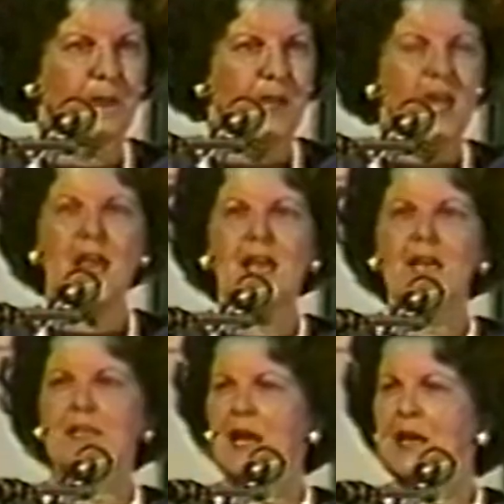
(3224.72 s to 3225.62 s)

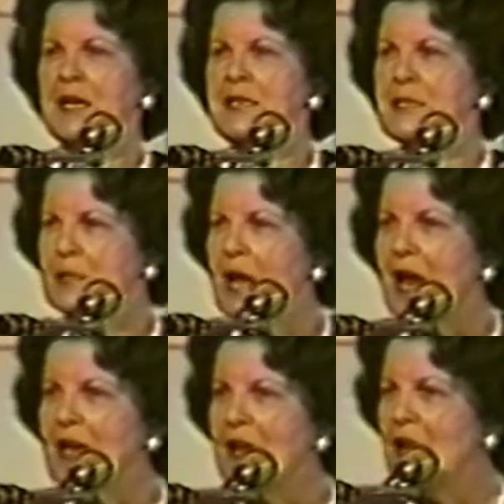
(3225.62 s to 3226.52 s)
He
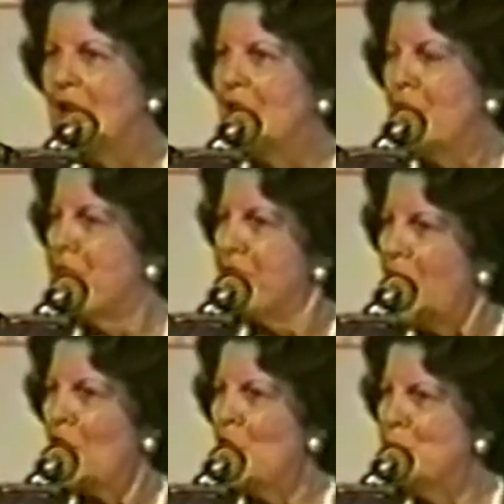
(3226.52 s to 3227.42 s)
said,
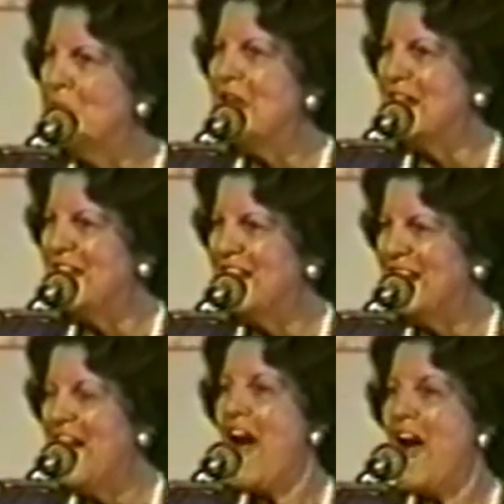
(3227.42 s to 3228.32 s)
follow me
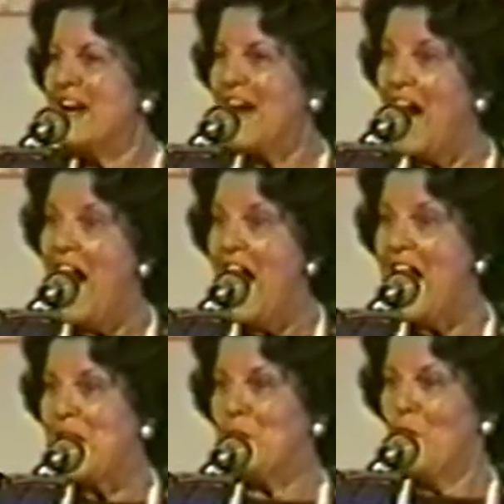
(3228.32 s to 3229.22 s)
and
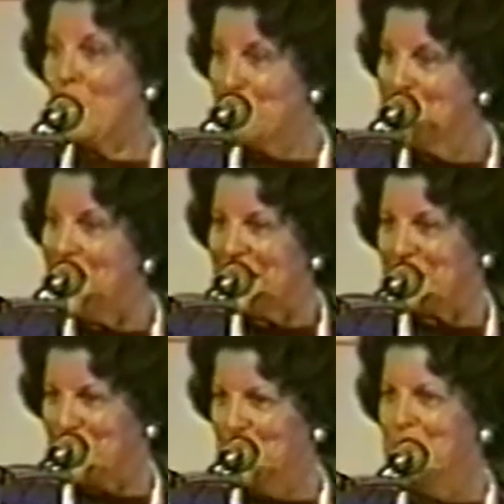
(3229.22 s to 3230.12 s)
I will make
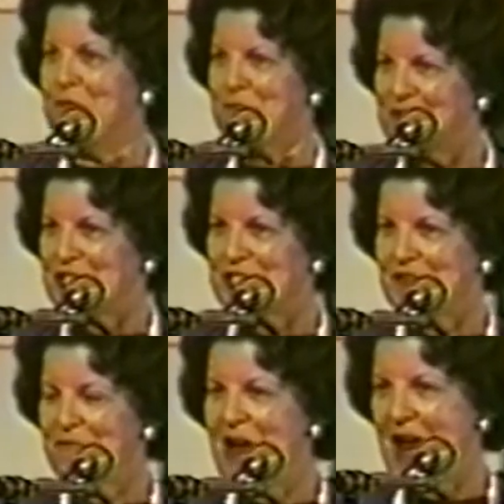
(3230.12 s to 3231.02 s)
you fishers
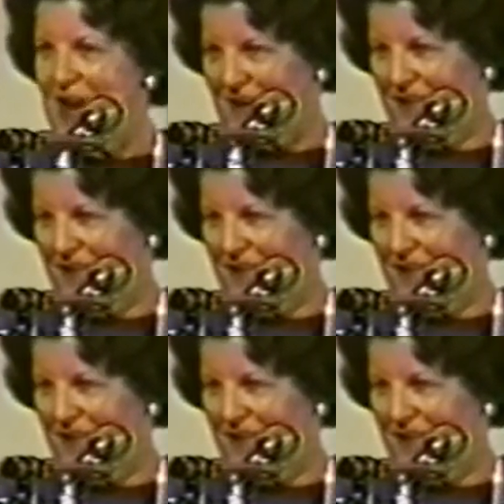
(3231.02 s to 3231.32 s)
of men.